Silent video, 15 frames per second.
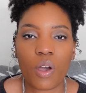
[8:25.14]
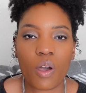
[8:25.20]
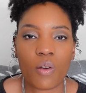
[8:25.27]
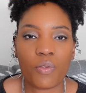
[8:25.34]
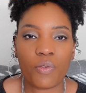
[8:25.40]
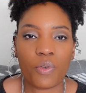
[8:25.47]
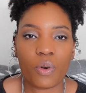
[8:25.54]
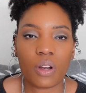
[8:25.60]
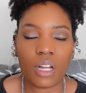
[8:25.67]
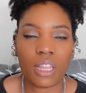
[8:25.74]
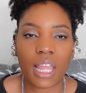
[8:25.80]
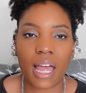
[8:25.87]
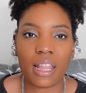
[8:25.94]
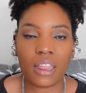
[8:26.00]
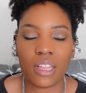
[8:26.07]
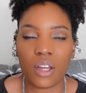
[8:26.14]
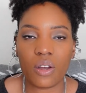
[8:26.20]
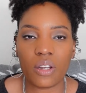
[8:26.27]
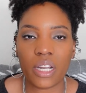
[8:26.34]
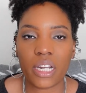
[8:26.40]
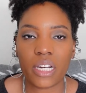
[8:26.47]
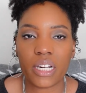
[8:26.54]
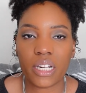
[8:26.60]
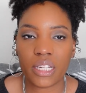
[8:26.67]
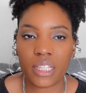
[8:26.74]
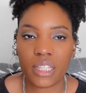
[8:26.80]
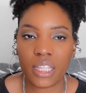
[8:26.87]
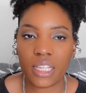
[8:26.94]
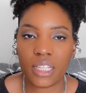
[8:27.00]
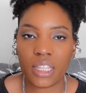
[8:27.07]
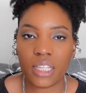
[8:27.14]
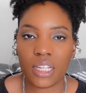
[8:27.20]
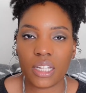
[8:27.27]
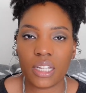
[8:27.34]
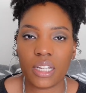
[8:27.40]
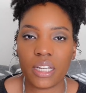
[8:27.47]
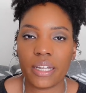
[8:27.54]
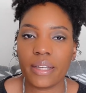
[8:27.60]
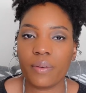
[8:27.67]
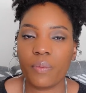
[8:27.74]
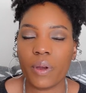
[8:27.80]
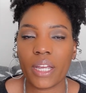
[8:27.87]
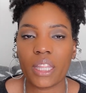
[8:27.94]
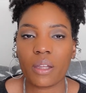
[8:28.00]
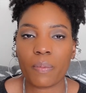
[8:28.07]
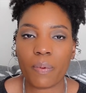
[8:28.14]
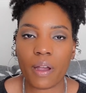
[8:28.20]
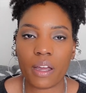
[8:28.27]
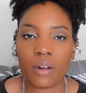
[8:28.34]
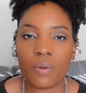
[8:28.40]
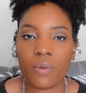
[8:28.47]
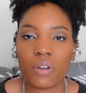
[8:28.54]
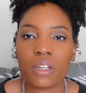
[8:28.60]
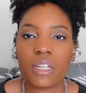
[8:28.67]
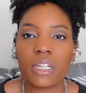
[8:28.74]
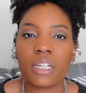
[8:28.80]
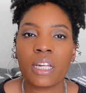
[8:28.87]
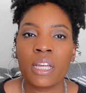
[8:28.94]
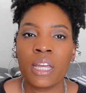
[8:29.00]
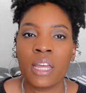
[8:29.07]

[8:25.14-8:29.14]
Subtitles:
for a lot longer than the regular Prada one.